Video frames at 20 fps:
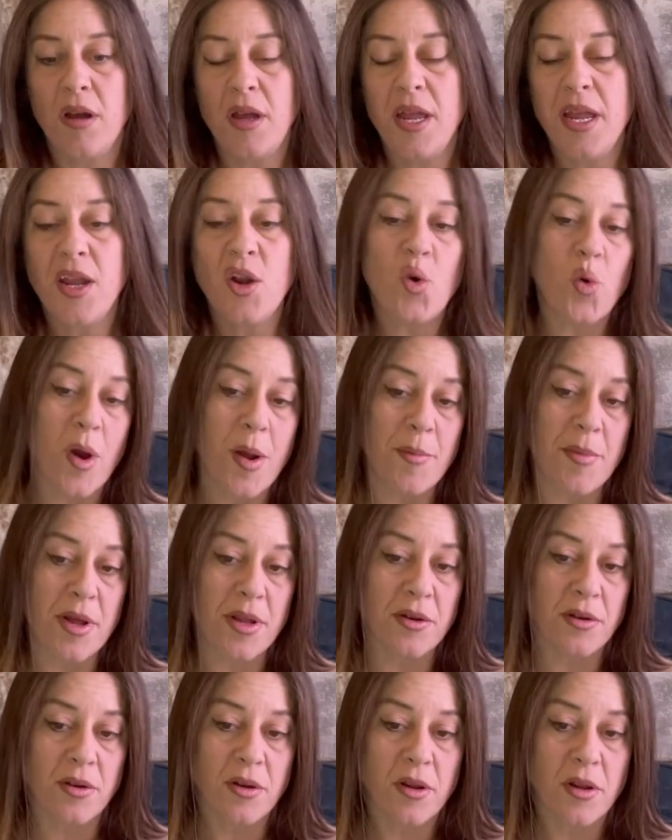
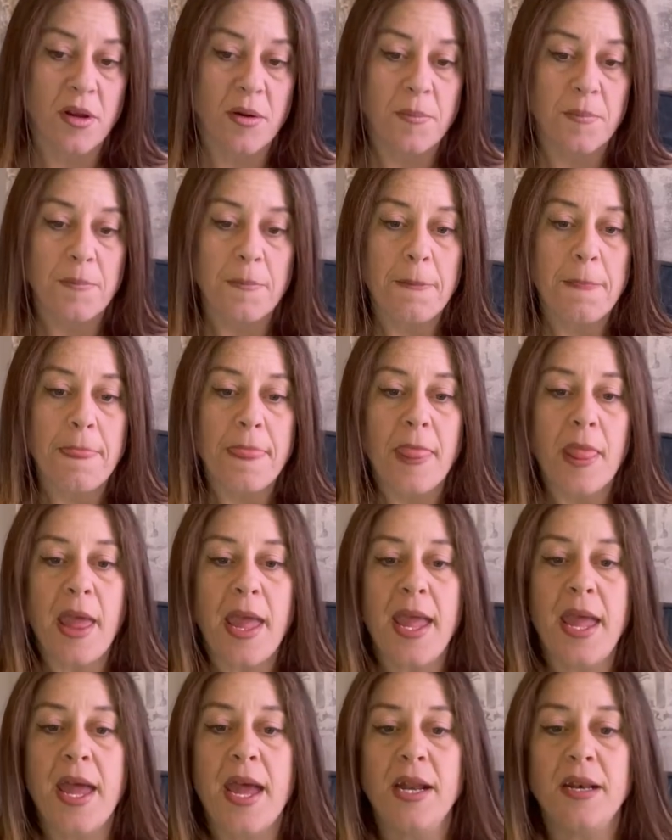equipment.
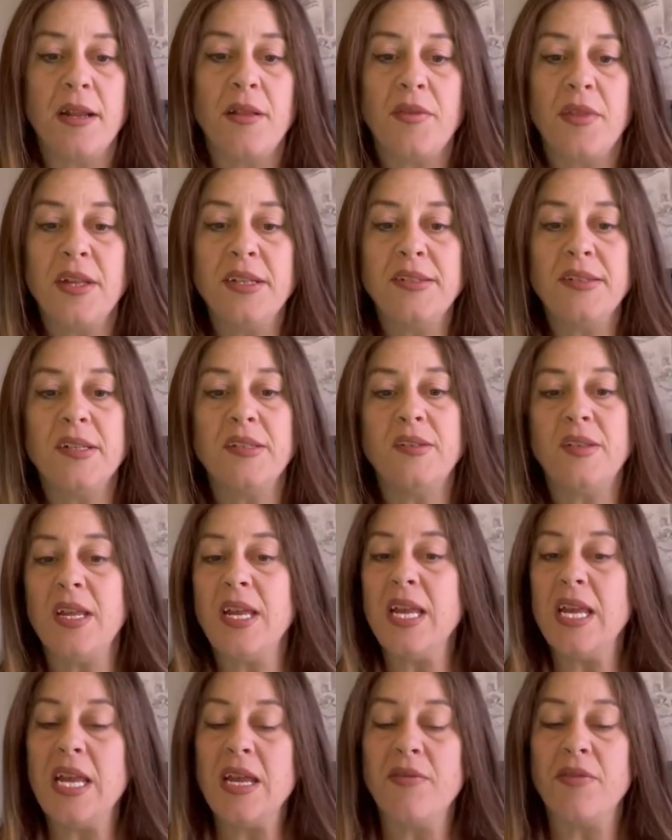And this is
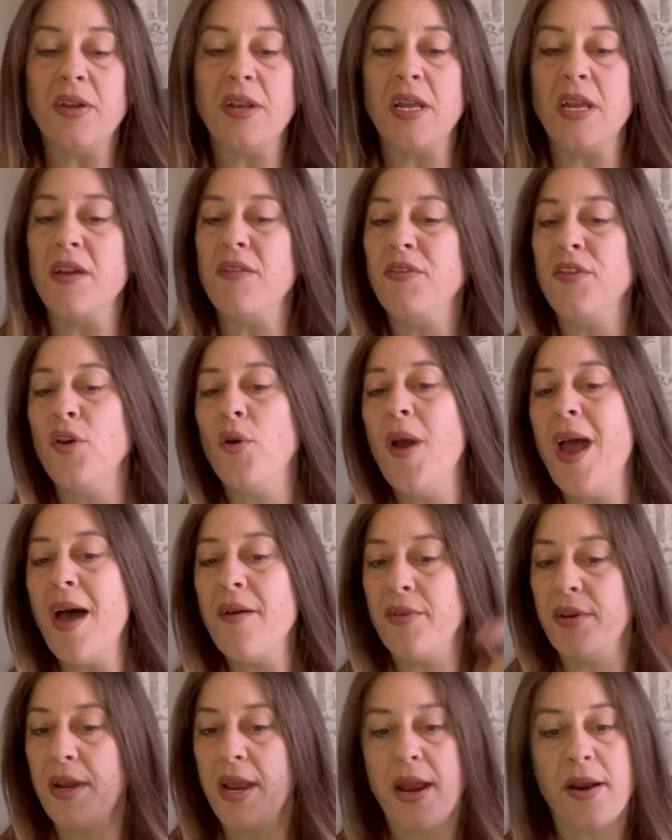even if you
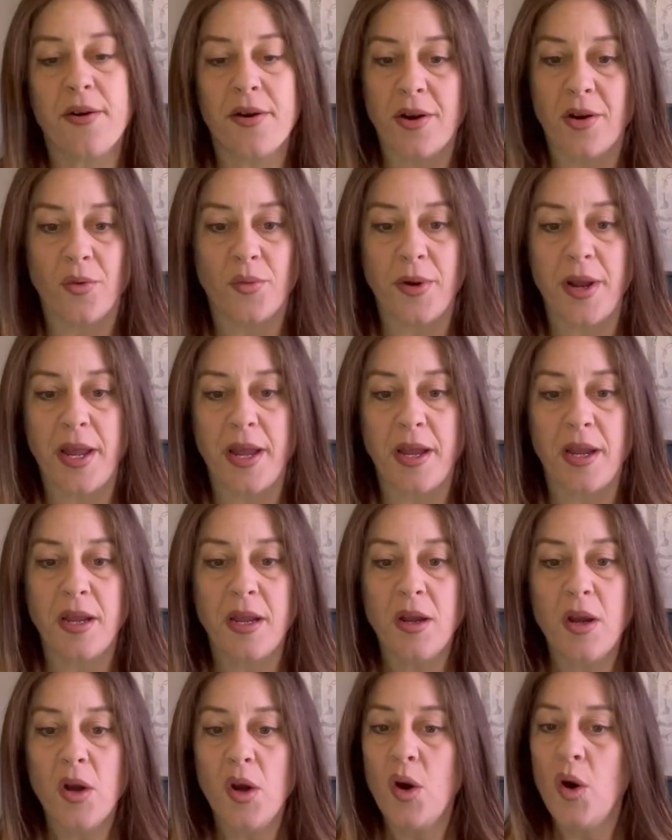have an aerial
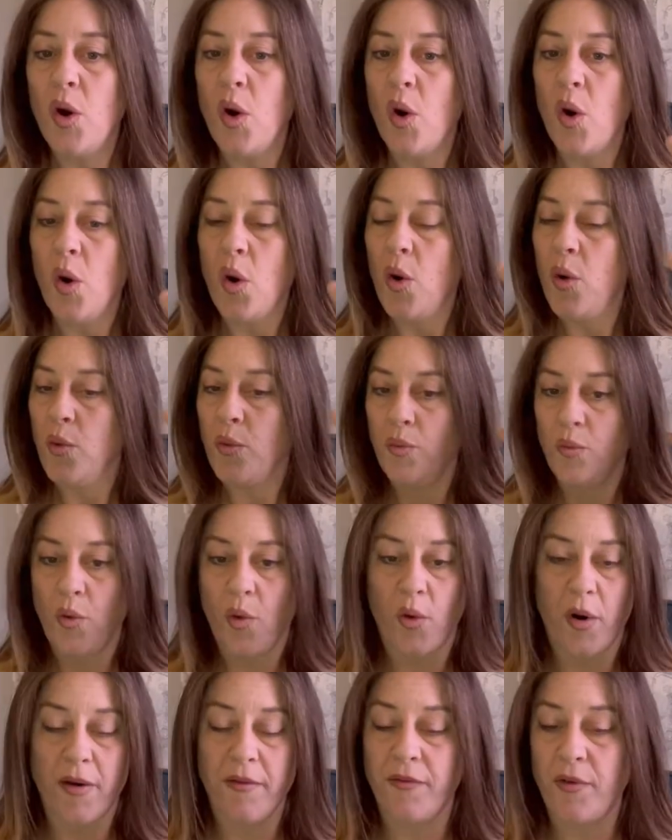rig
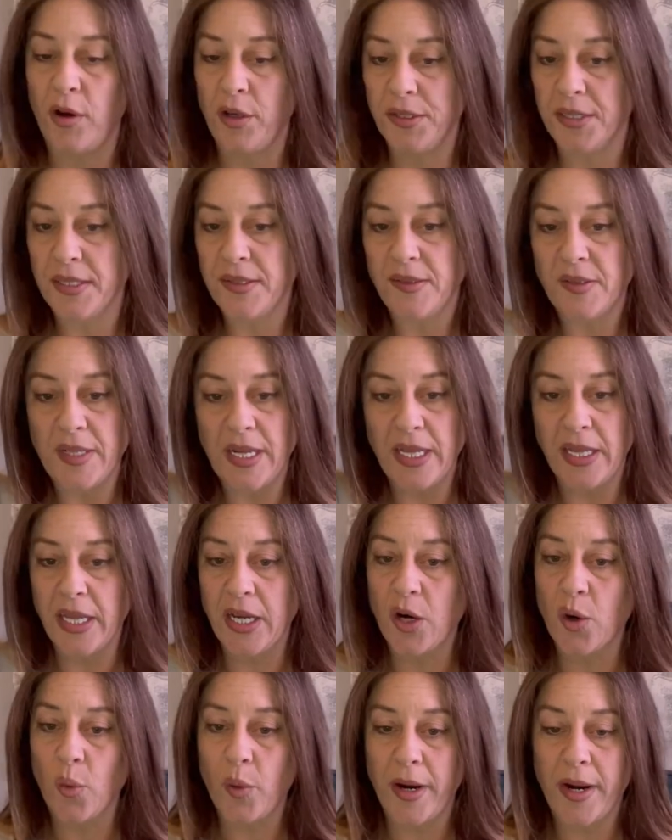or a vaulted
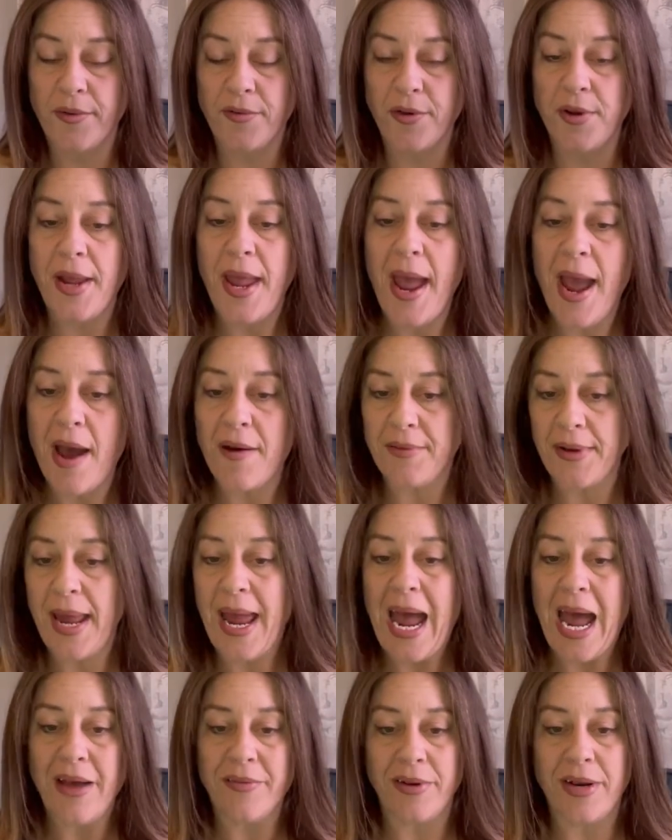ceiling or whatever you have to
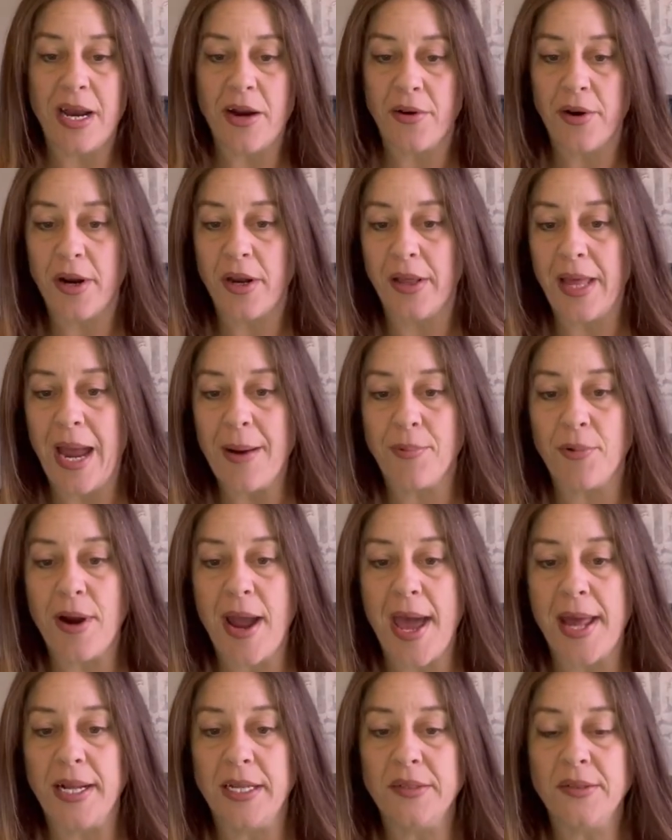have an aerial
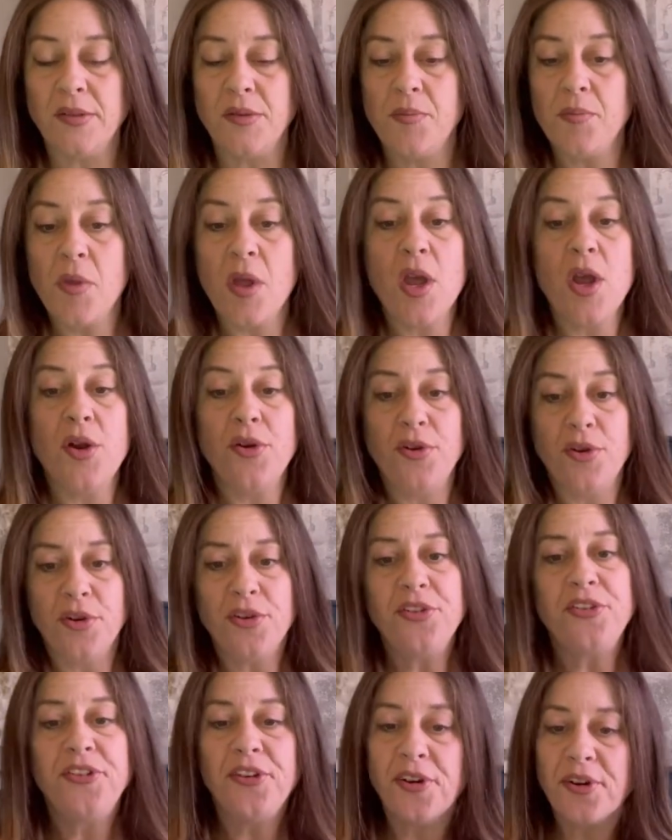apparatus, you're
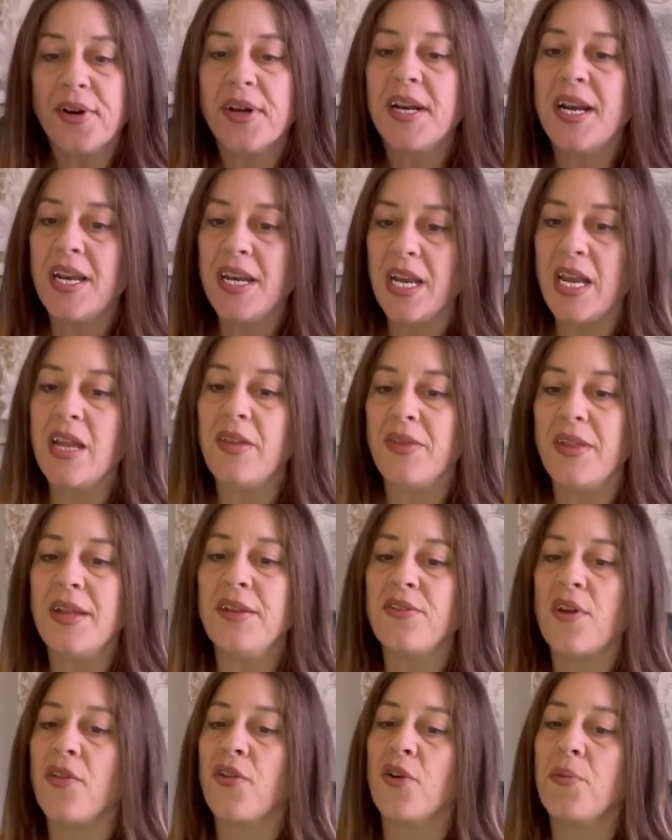still going to need
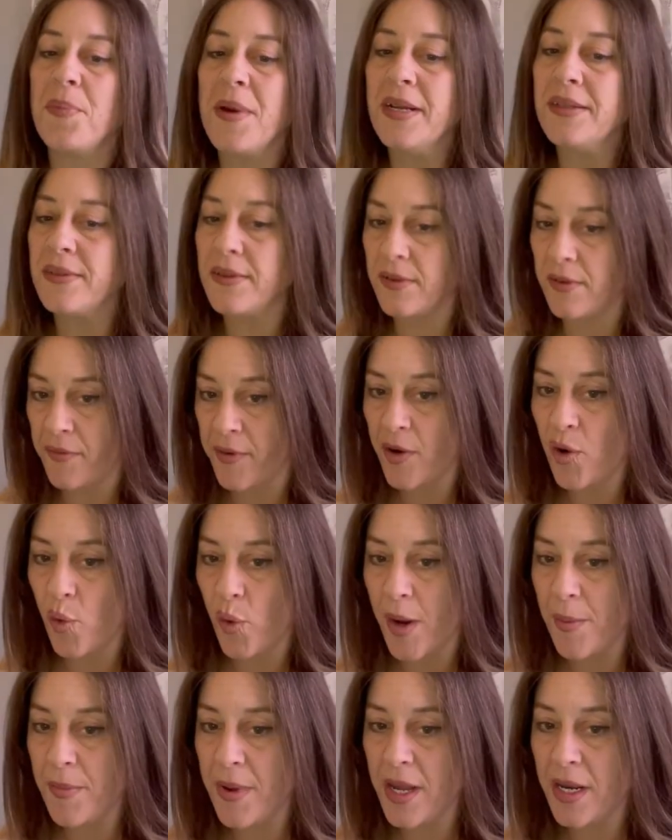these other pieces of
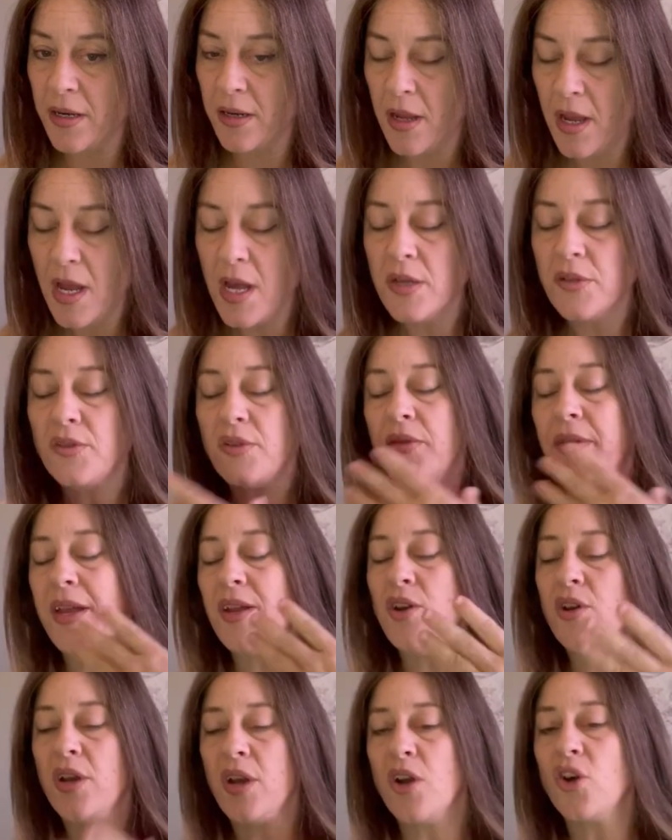equipment so that
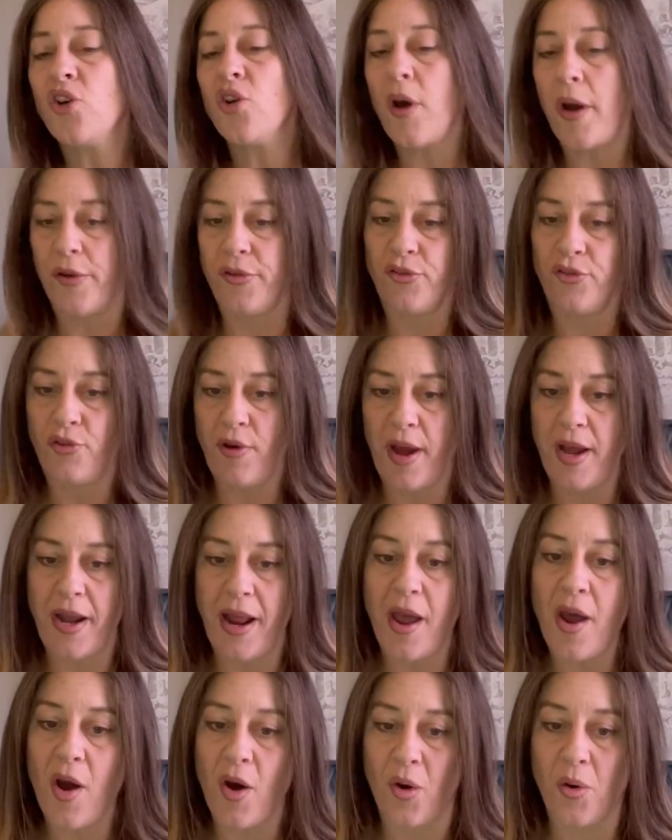you can cross train
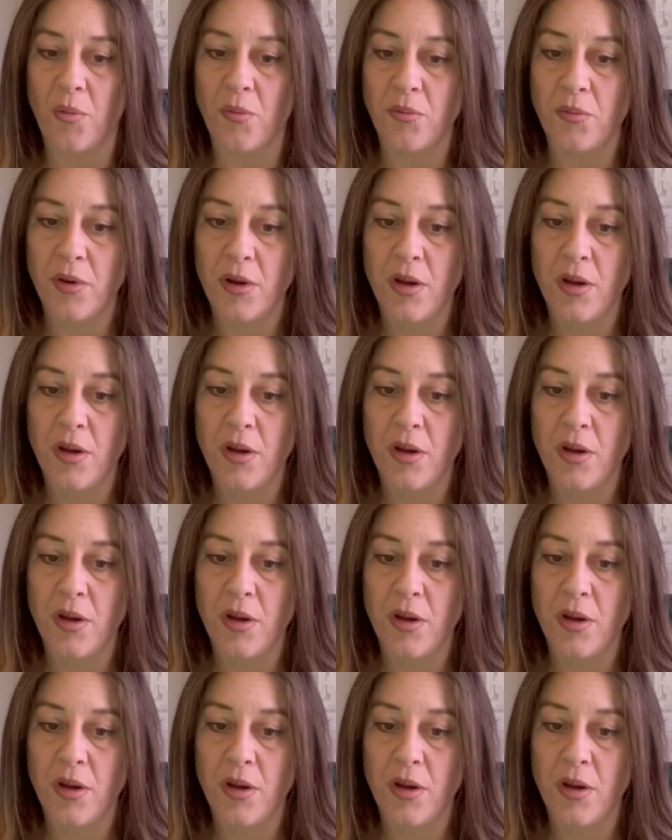at home.